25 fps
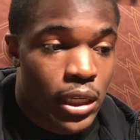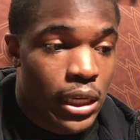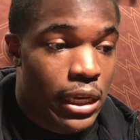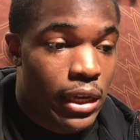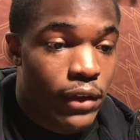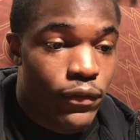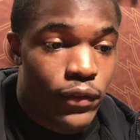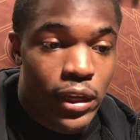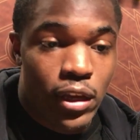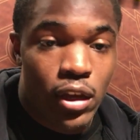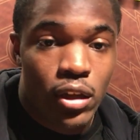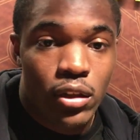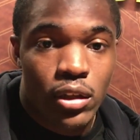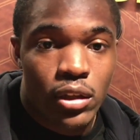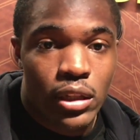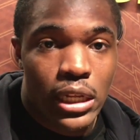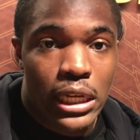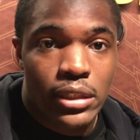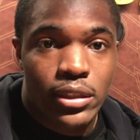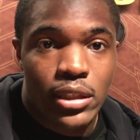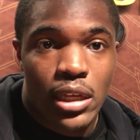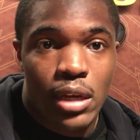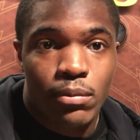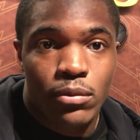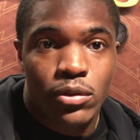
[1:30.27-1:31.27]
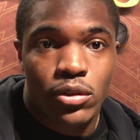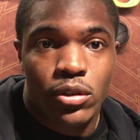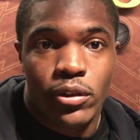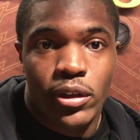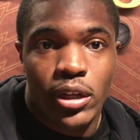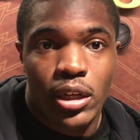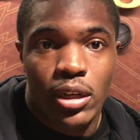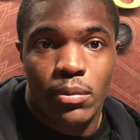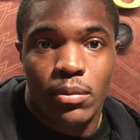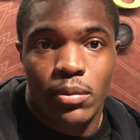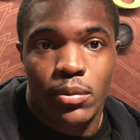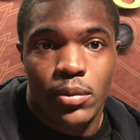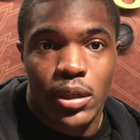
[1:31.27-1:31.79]
Yeah, they all look like Thomas
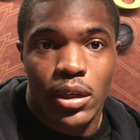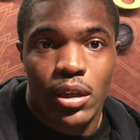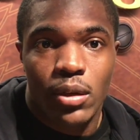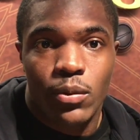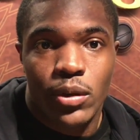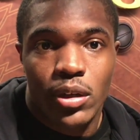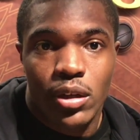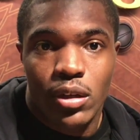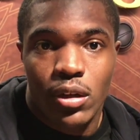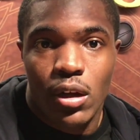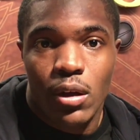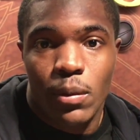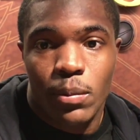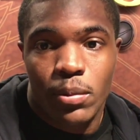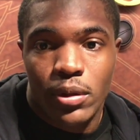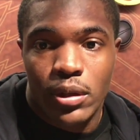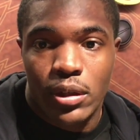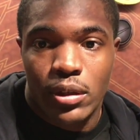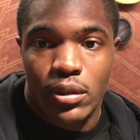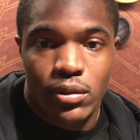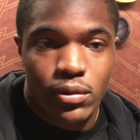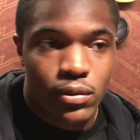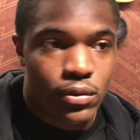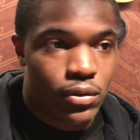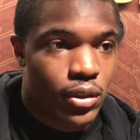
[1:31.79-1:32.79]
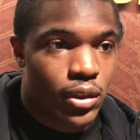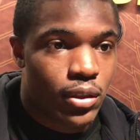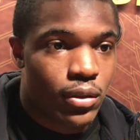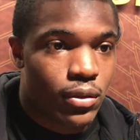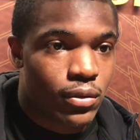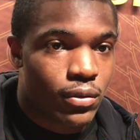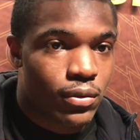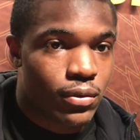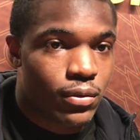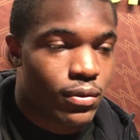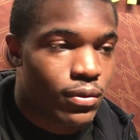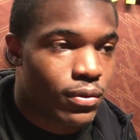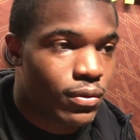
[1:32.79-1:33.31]
Graham. Yeah, we can all play.
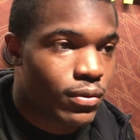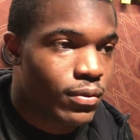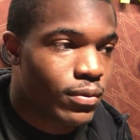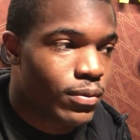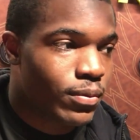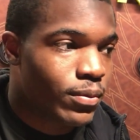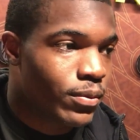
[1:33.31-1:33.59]
Yeah.